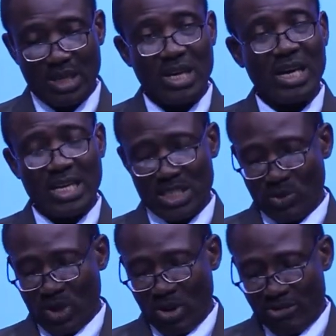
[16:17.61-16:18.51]
And as we
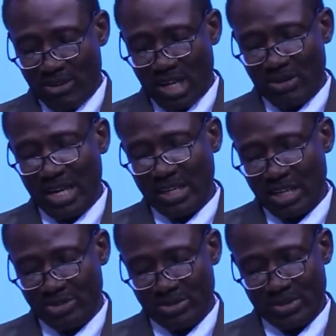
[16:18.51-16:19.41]
offer our
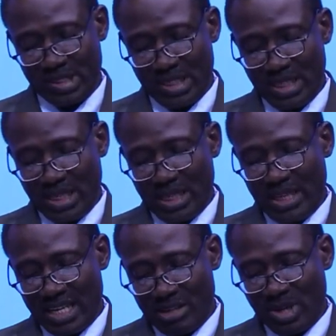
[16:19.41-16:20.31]
gifts
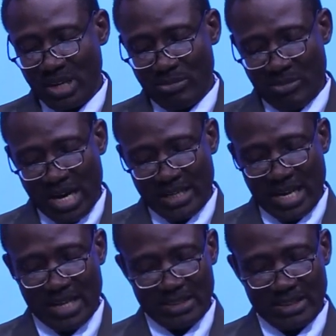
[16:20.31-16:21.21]
let it be a
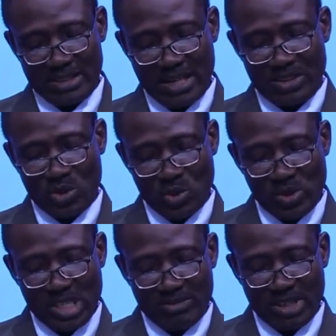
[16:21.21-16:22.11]
reminder that true
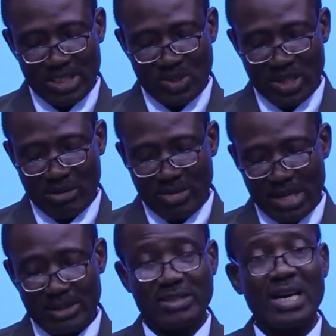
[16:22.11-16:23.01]
giving is not
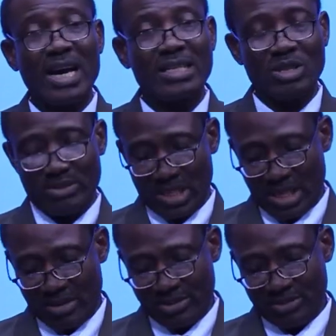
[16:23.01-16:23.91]
about the size of the
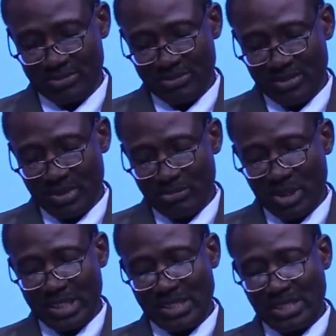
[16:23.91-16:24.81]
gift,
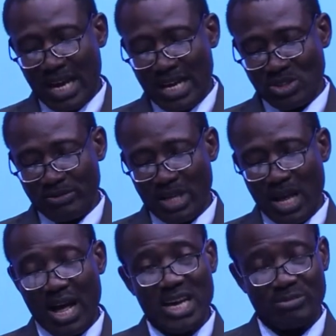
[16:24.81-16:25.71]
but the size of the
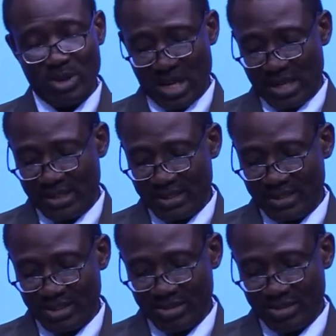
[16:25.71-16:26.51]
heart behind it.